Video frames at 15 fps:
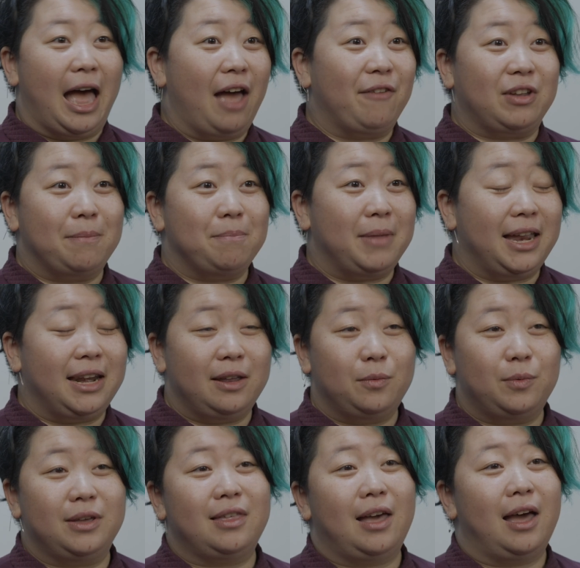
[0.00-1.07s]
having a
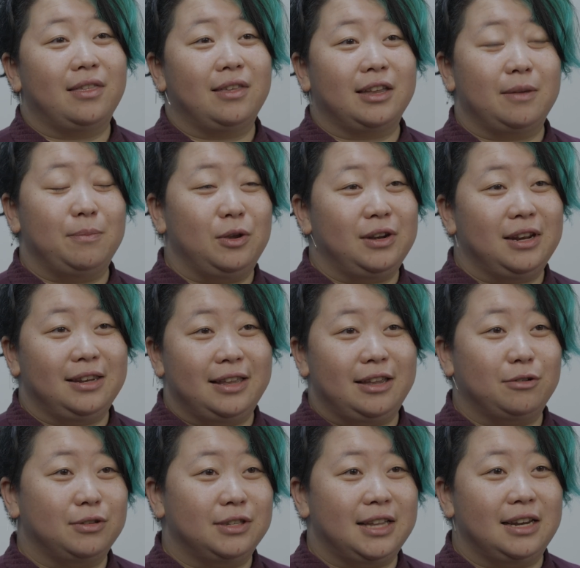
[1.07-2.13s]
meeting with other community
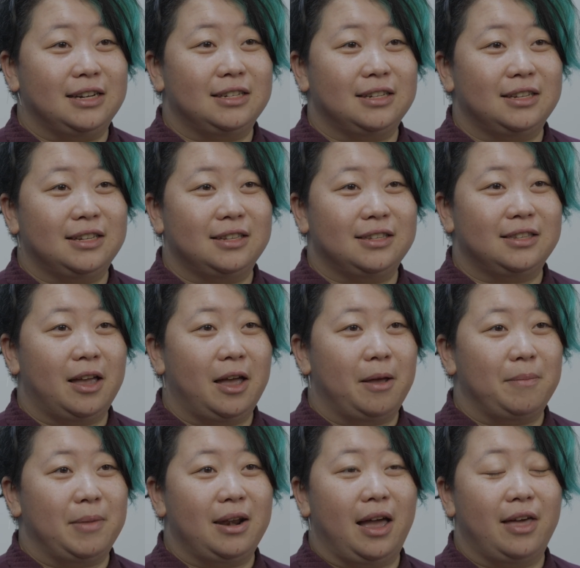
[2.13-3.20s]
legal centres
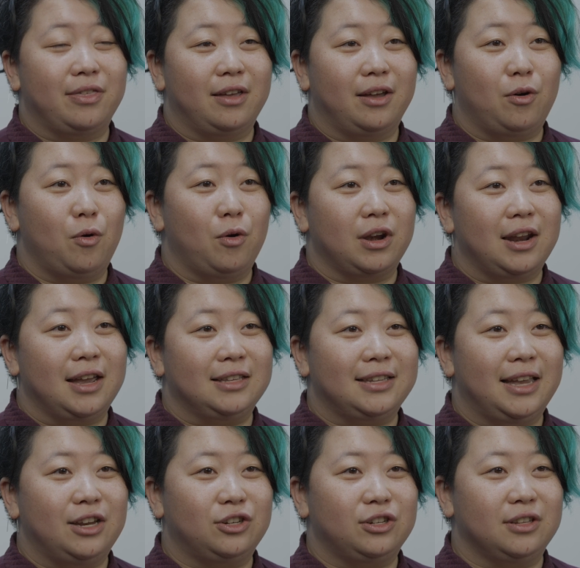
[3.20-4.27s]
and other
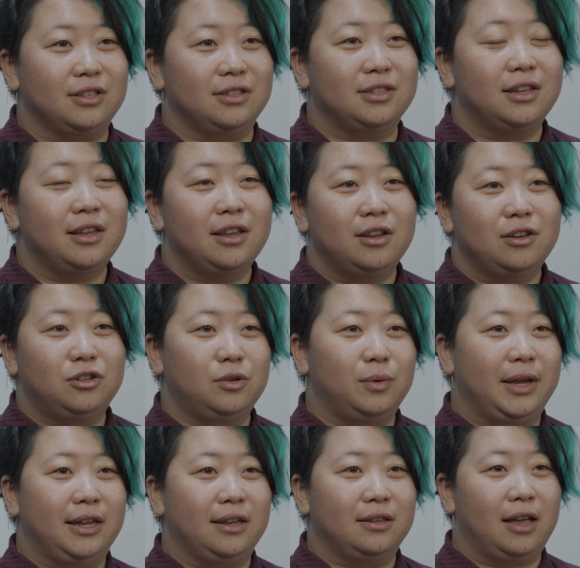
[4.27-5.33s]
organisations
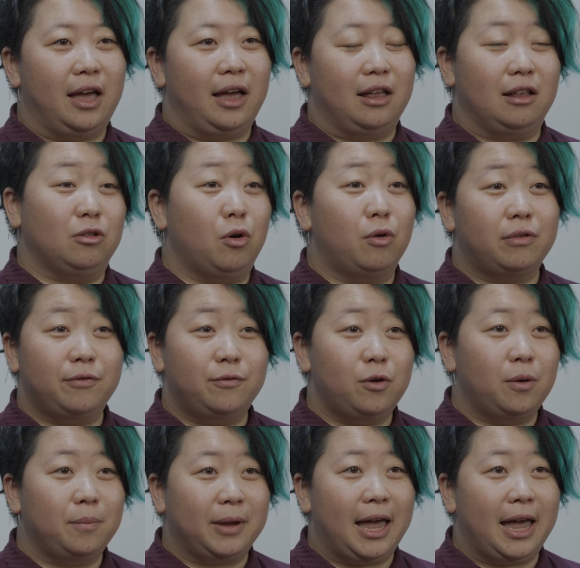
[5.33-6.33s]
doing a law reform